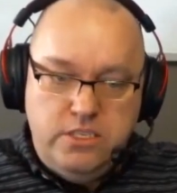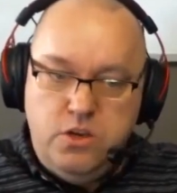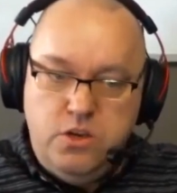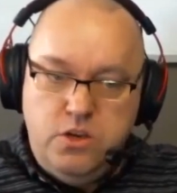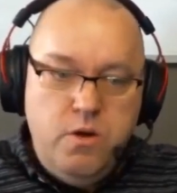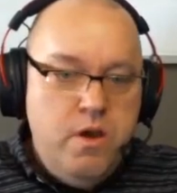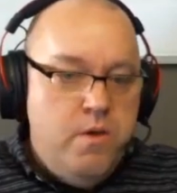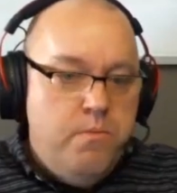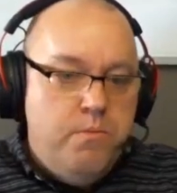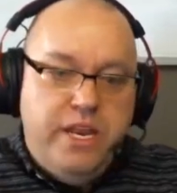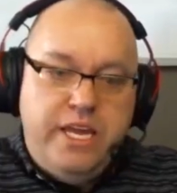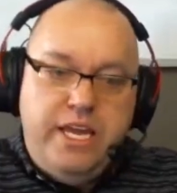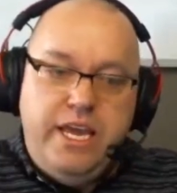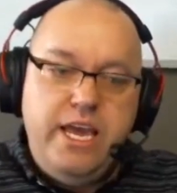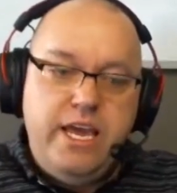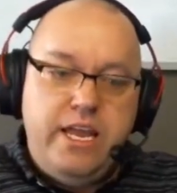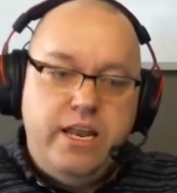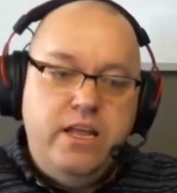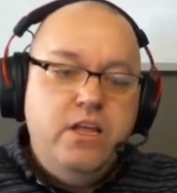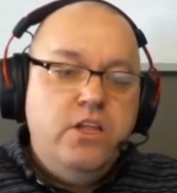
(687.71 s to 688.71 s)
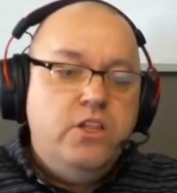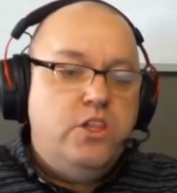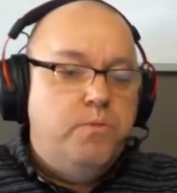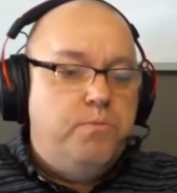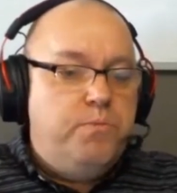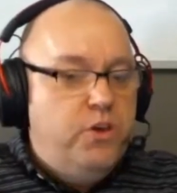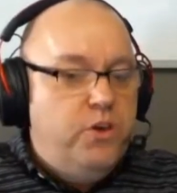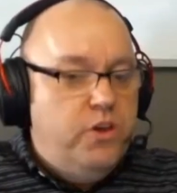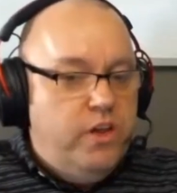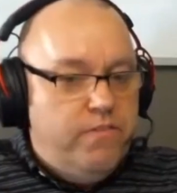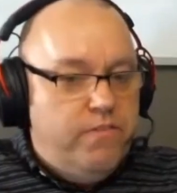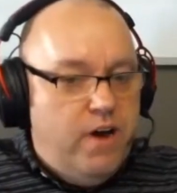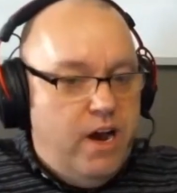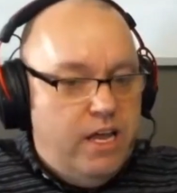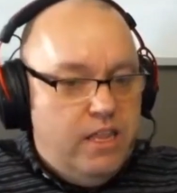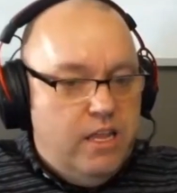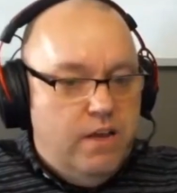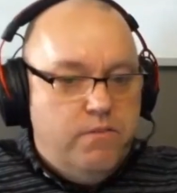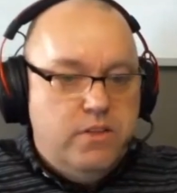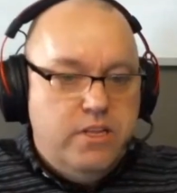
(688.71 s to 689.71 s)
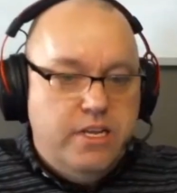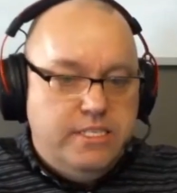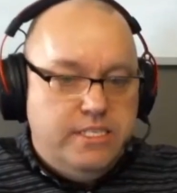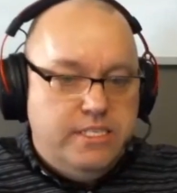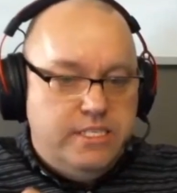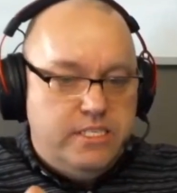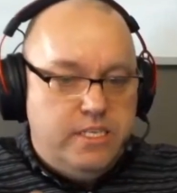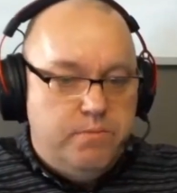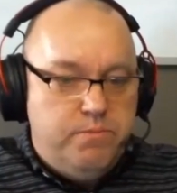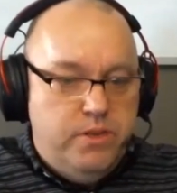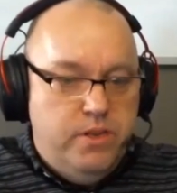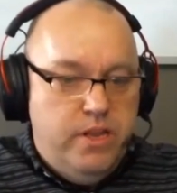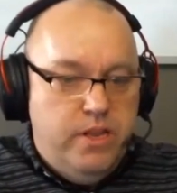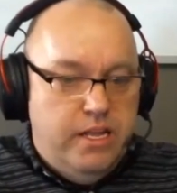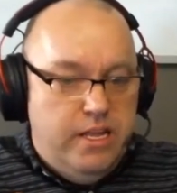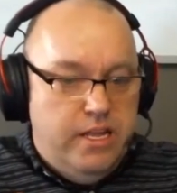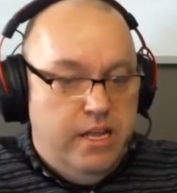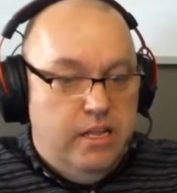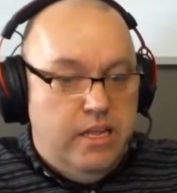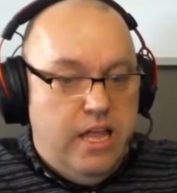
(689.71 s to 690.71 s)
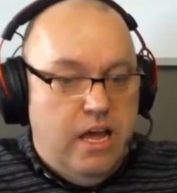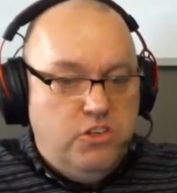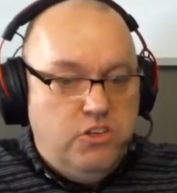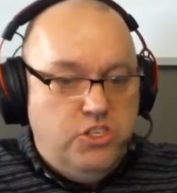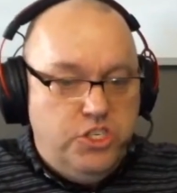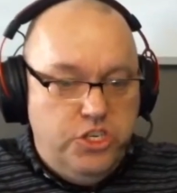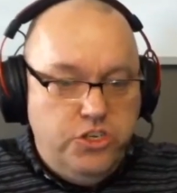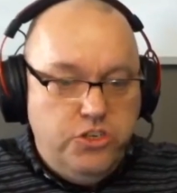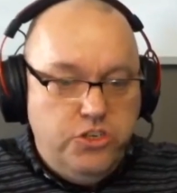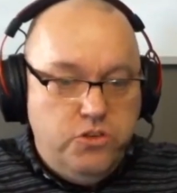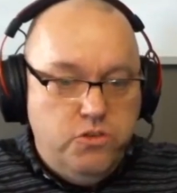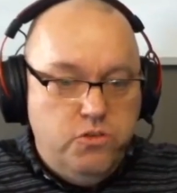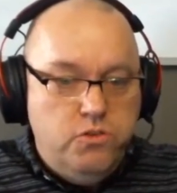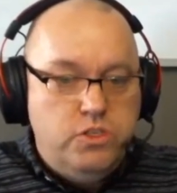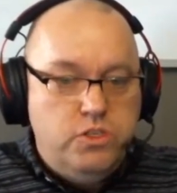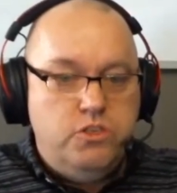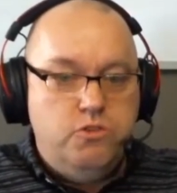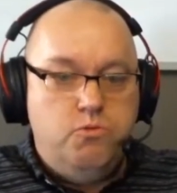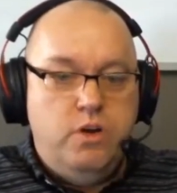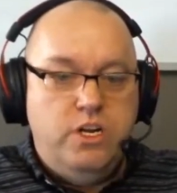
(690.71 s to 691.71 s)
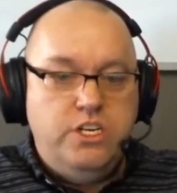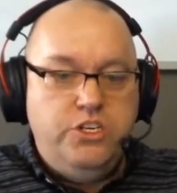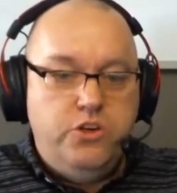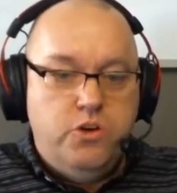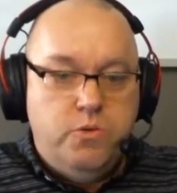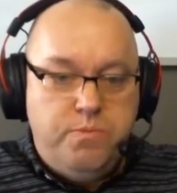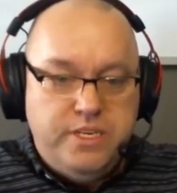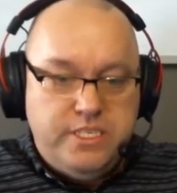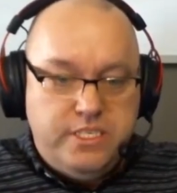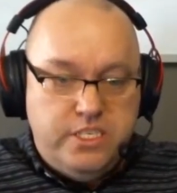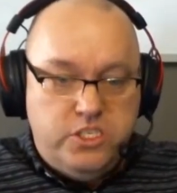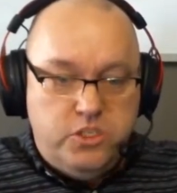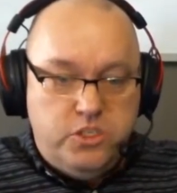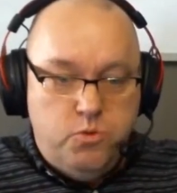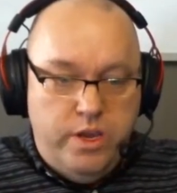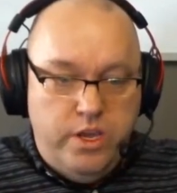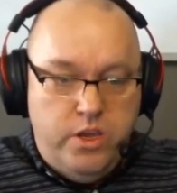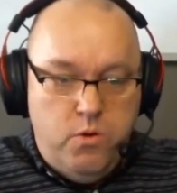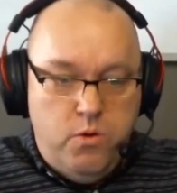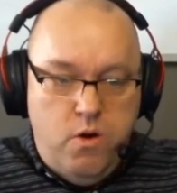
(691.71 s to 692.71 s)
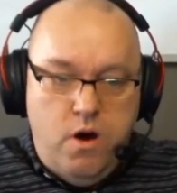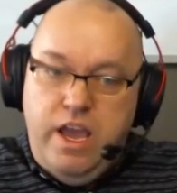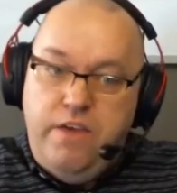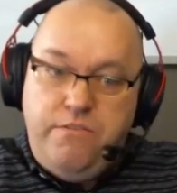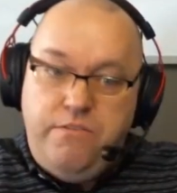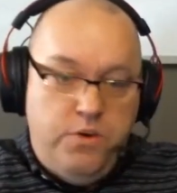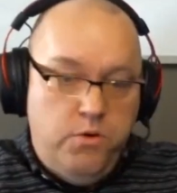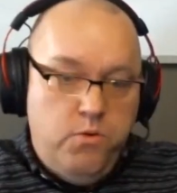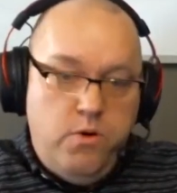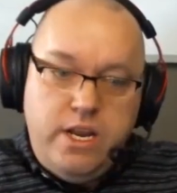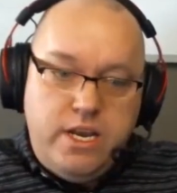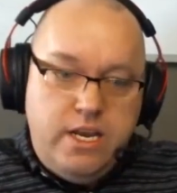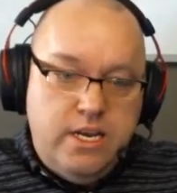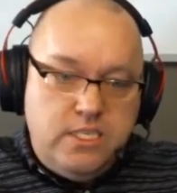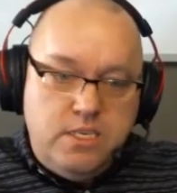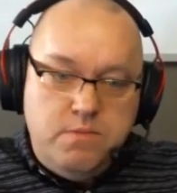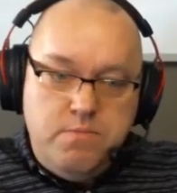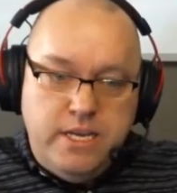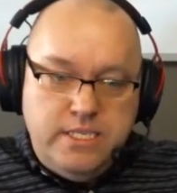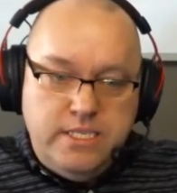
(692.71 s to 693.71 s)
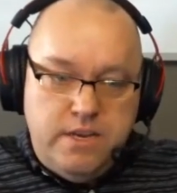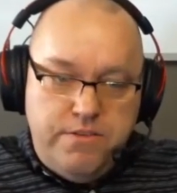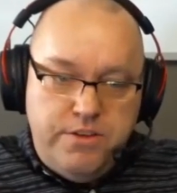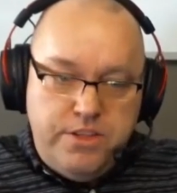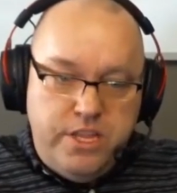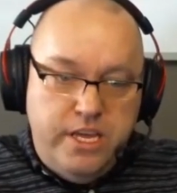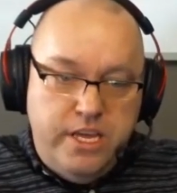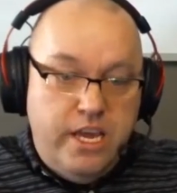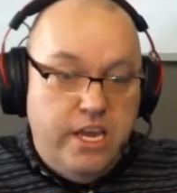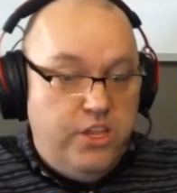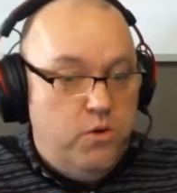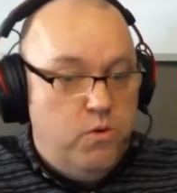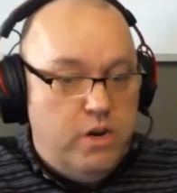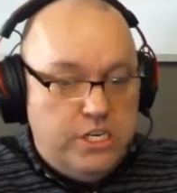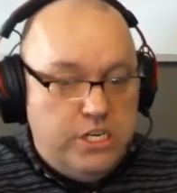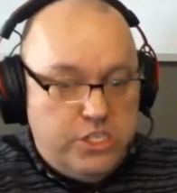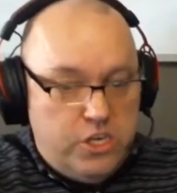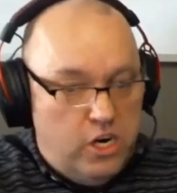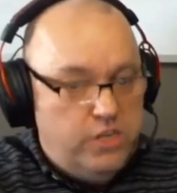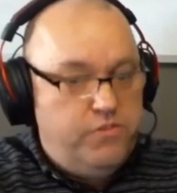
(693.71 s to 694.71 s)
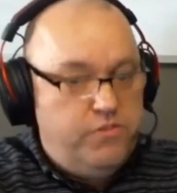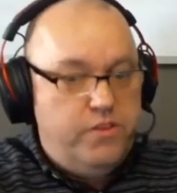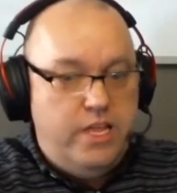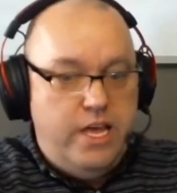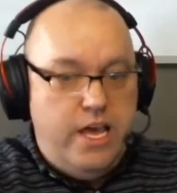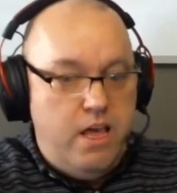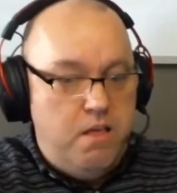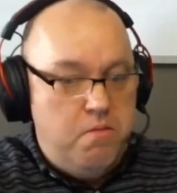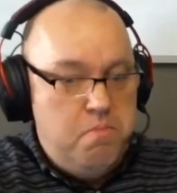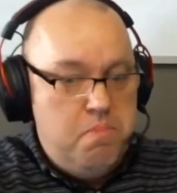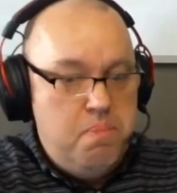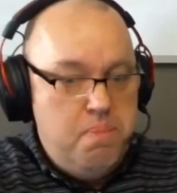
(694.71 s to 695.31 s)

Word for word: So, but again, the beauty of high level is it's a, it allows you to run your business the way you want. If you want to customize everything and you want to charge for that,